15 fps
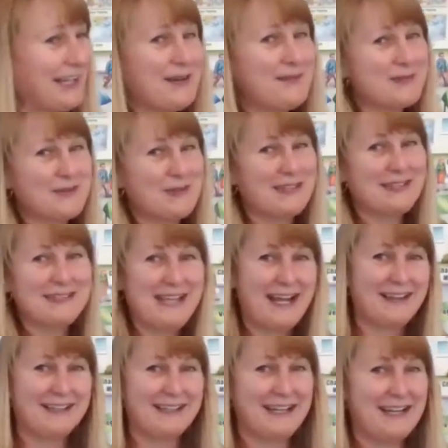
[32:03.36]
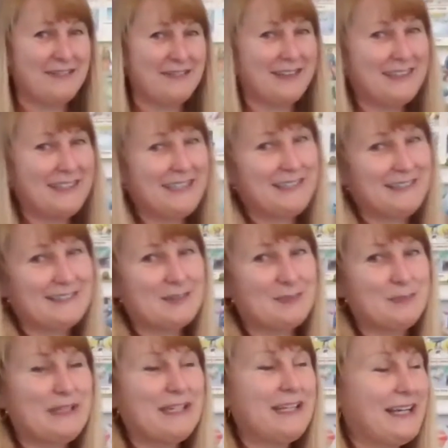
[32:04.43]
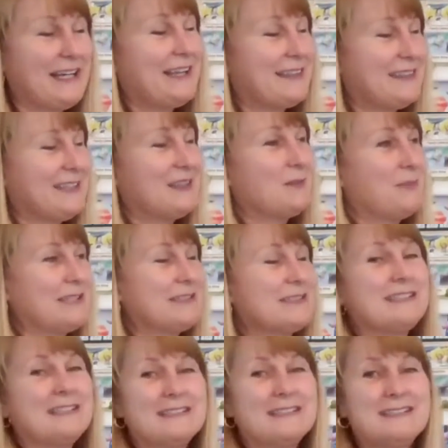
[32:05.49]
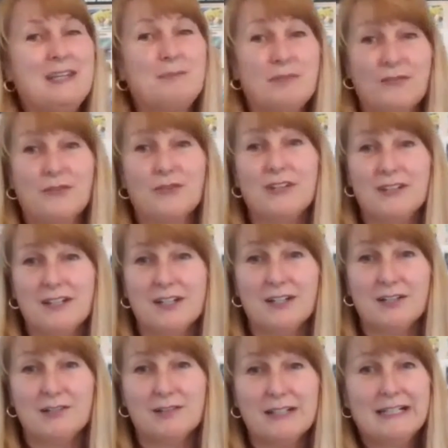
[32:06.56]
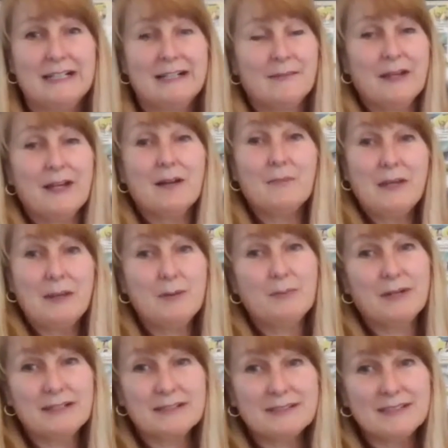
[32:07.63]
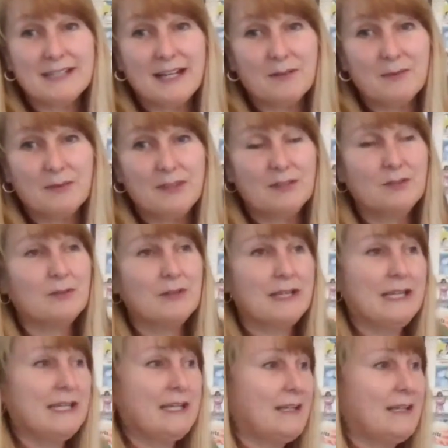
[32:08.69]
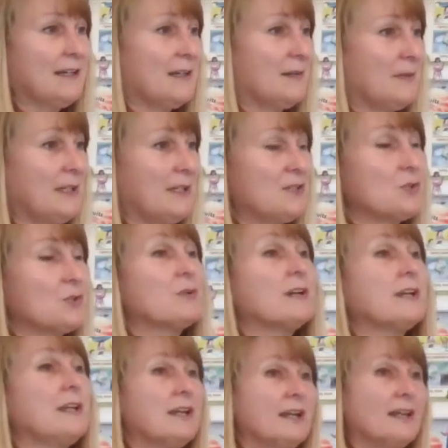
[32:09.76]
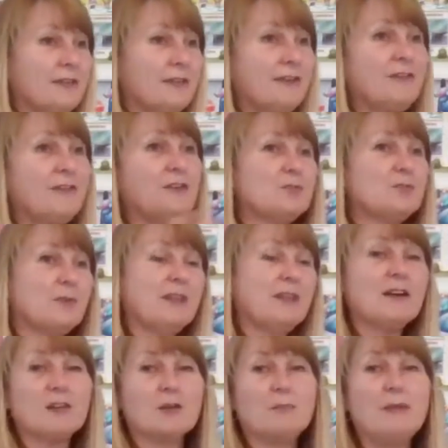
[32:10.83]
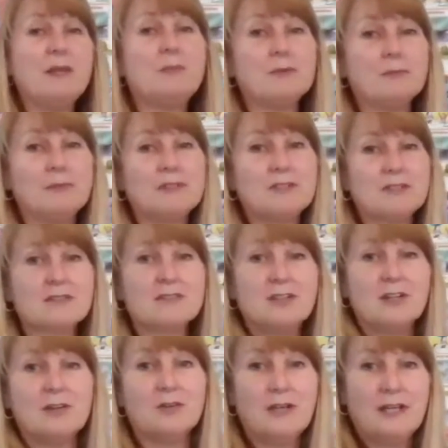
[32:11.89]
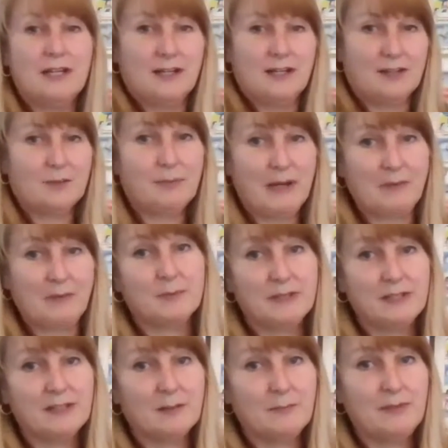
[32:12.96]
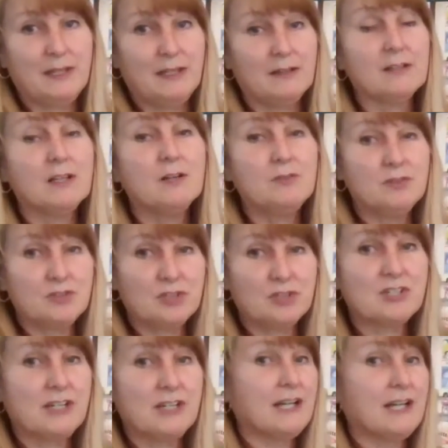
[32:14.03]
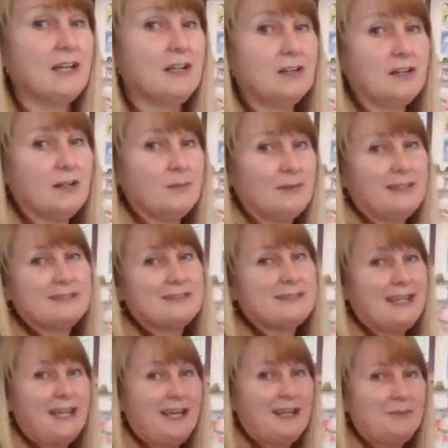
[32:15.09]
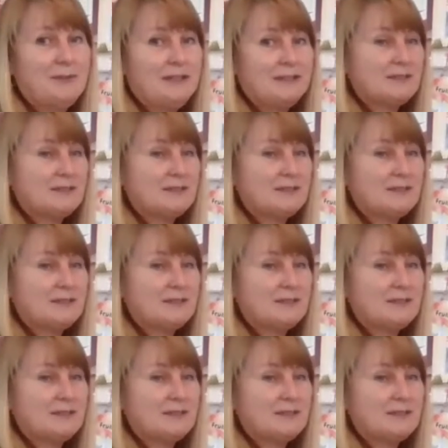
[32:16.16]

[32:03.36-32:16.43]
it comes with a salad and everything else, but I think the best thing is eat before you go. Um, maybe bring a snack with you and um, enjoy the foods with the other people, but just know they're probably going to be low nutrition and high carb. It's sad, but